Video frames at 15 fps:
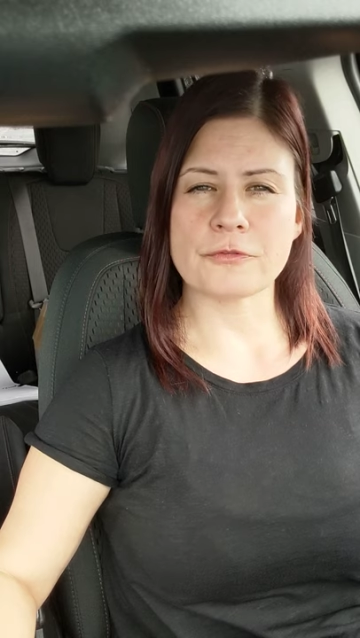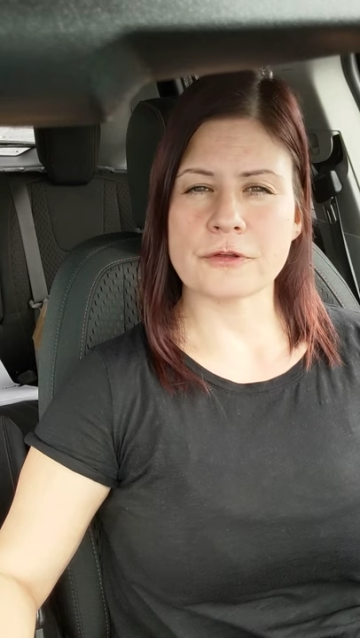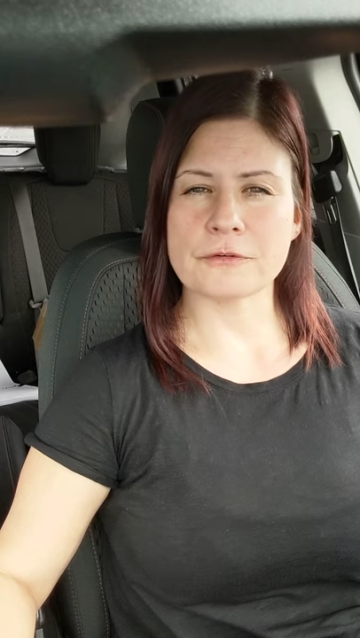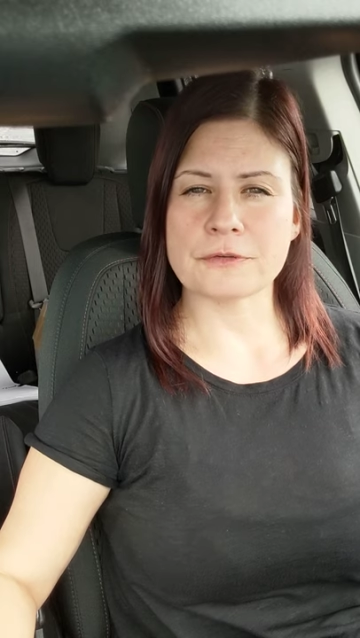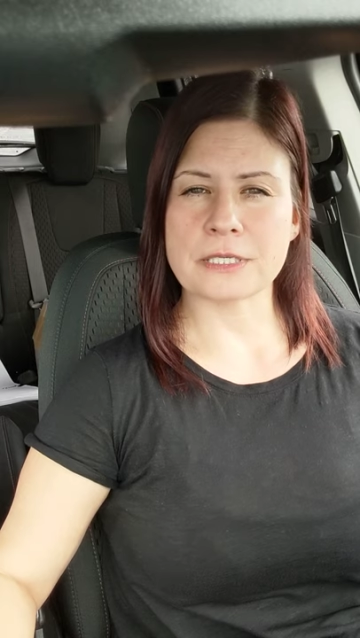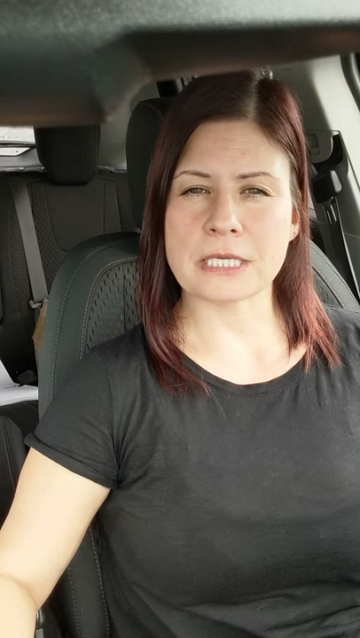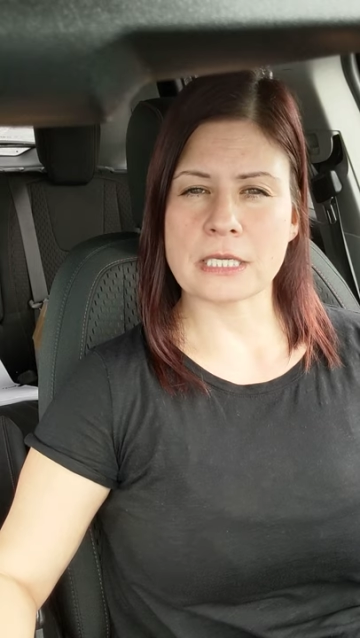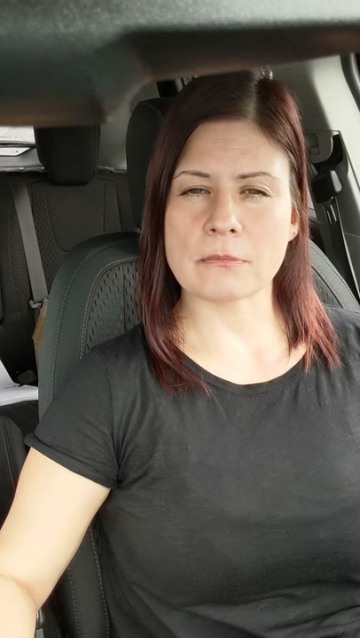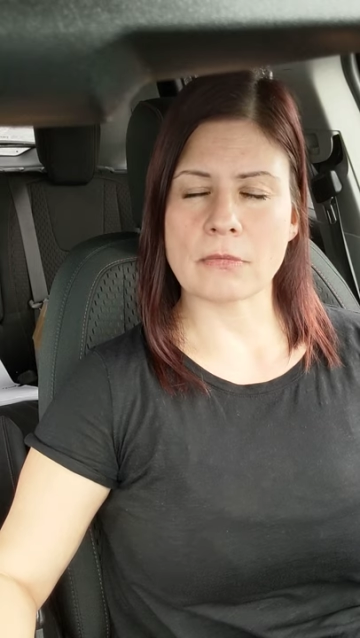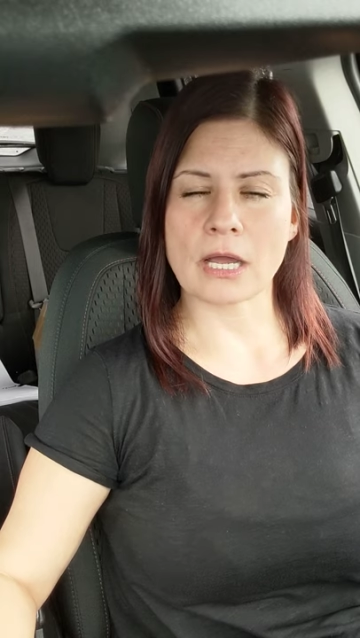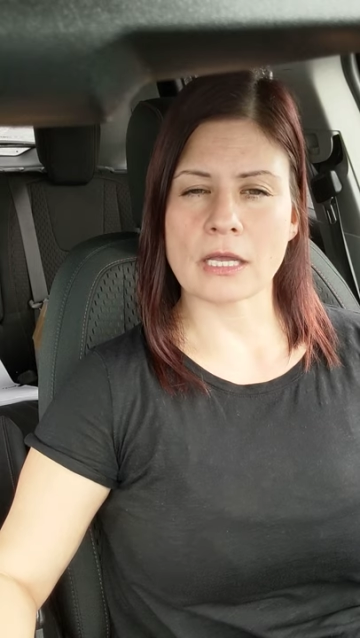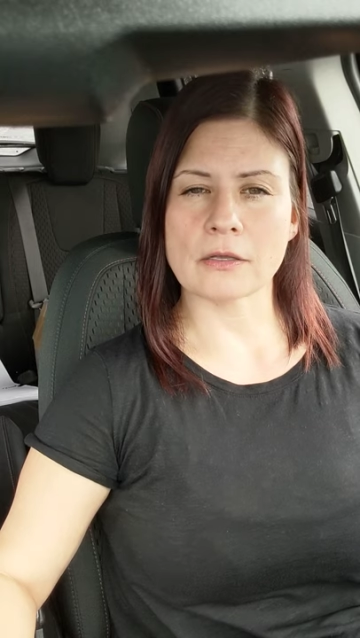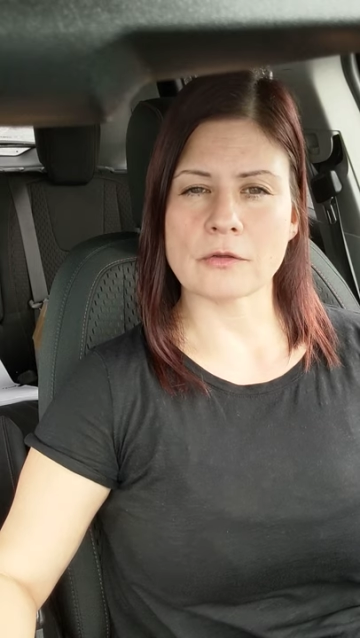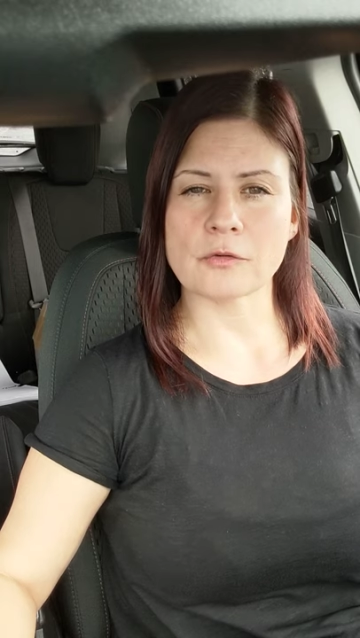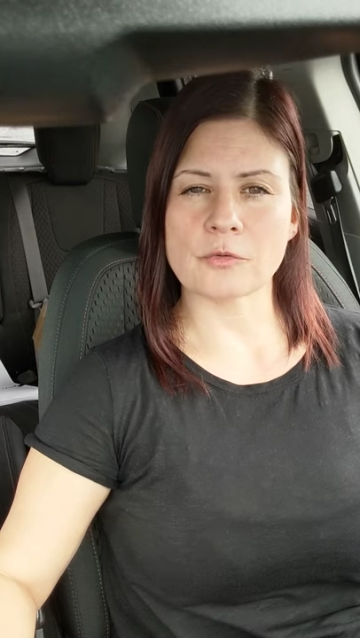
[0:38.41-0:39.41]
15
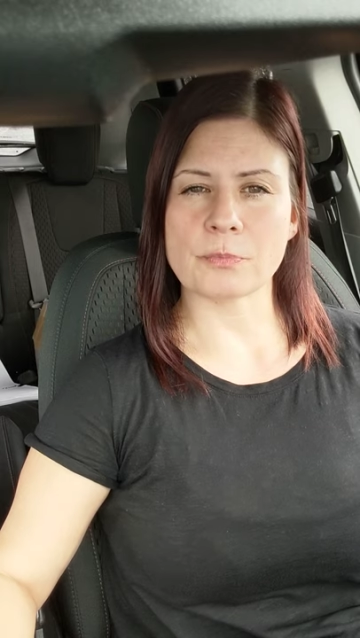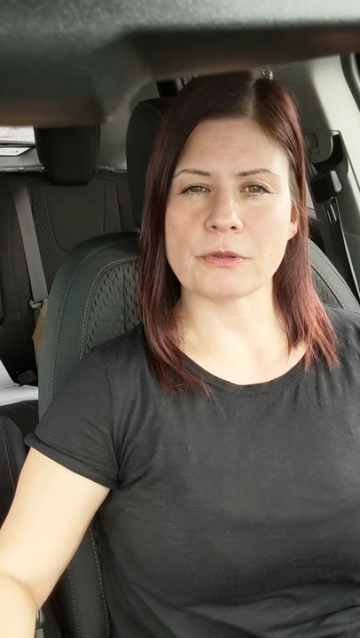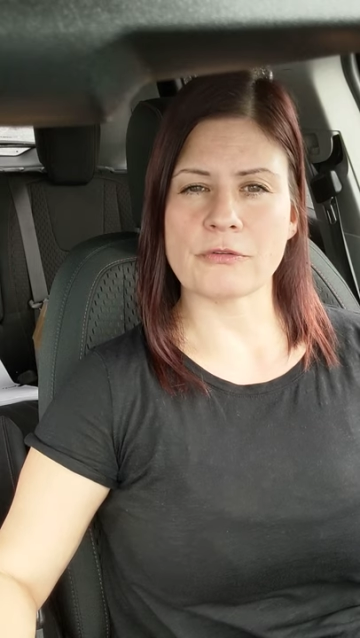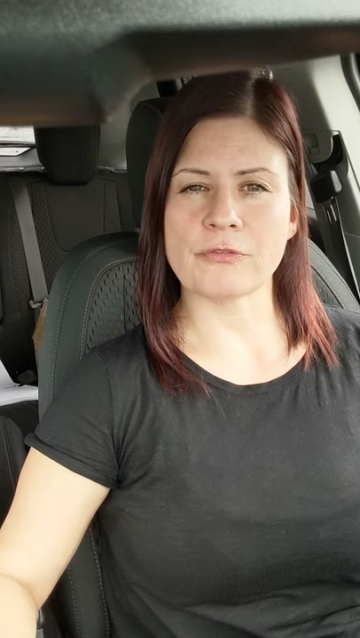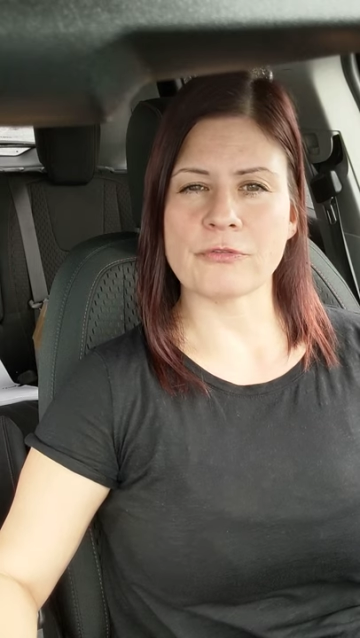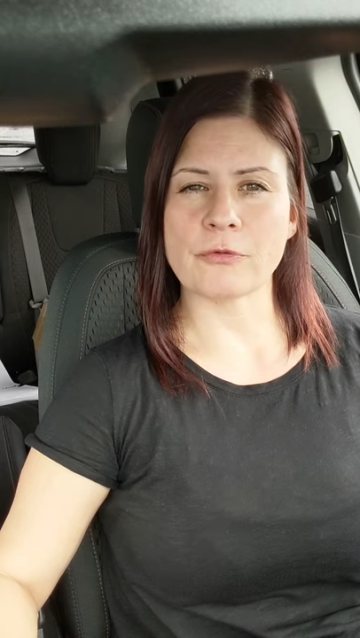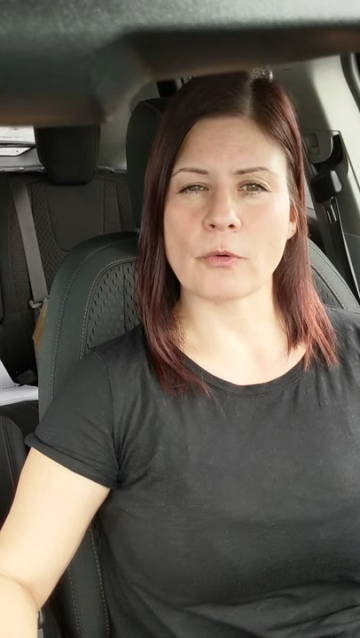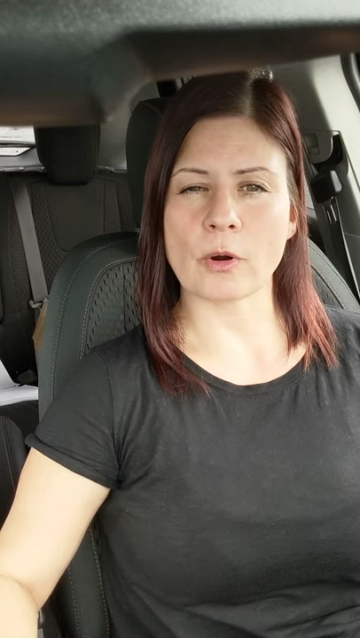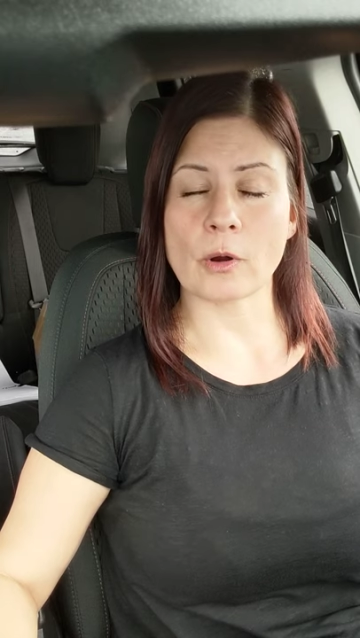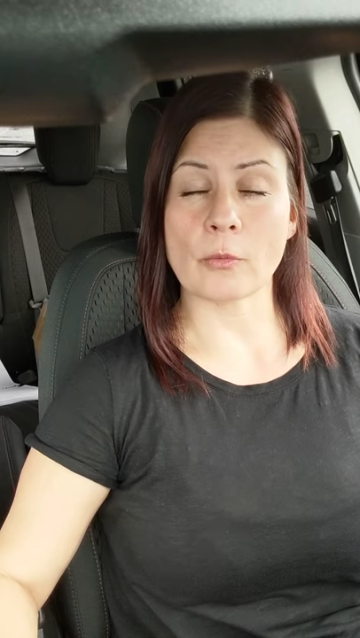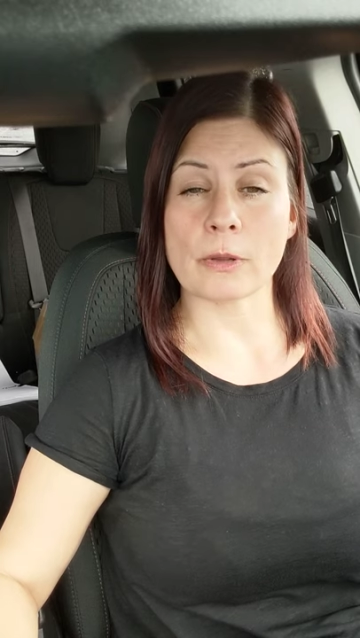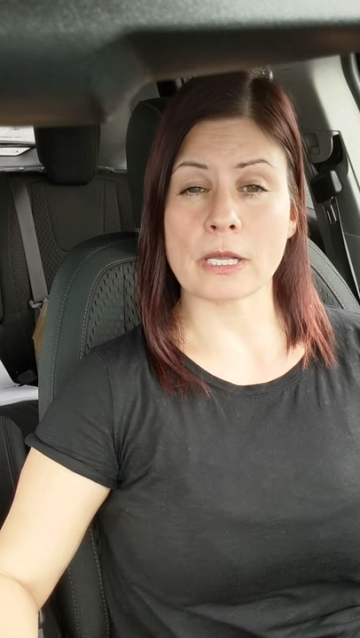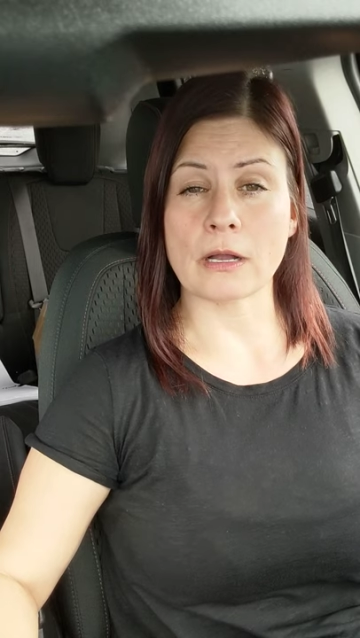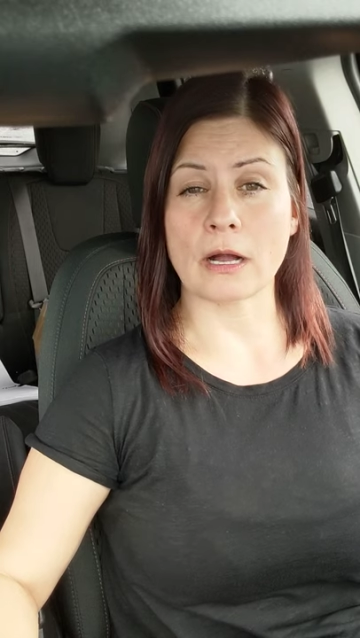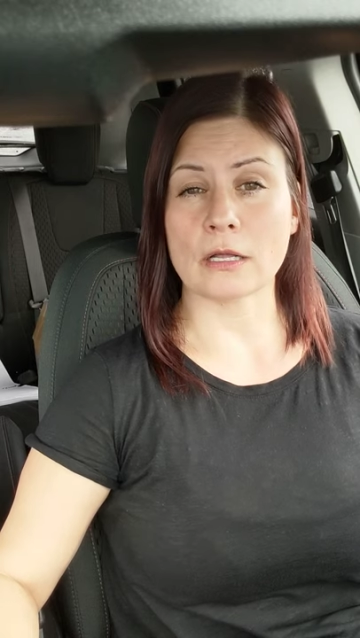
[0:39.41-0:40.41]
miles before
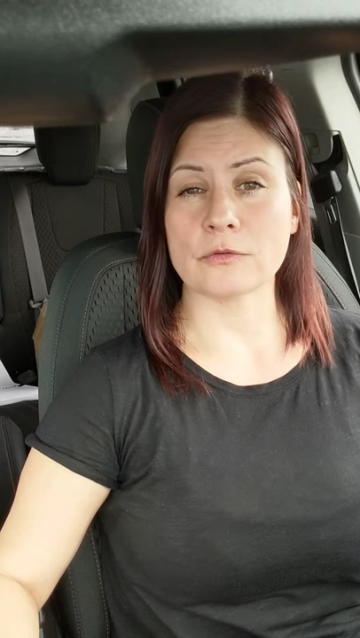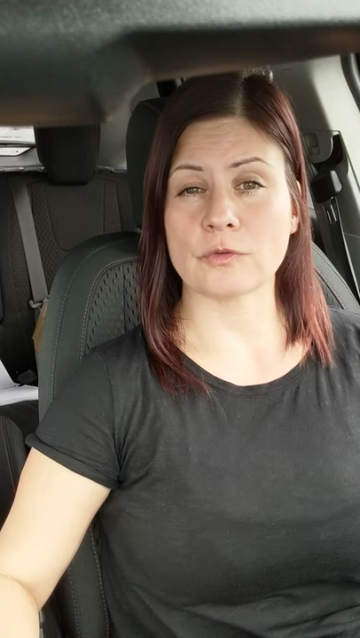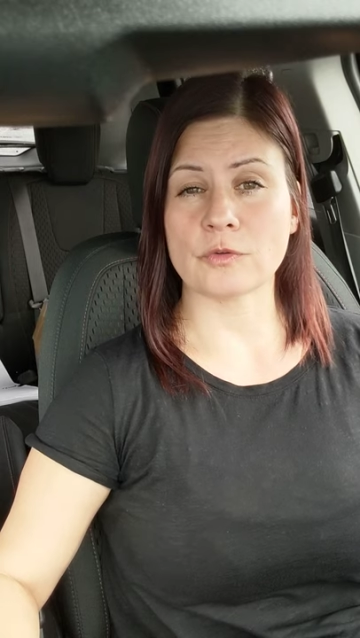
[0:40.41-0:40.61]
we got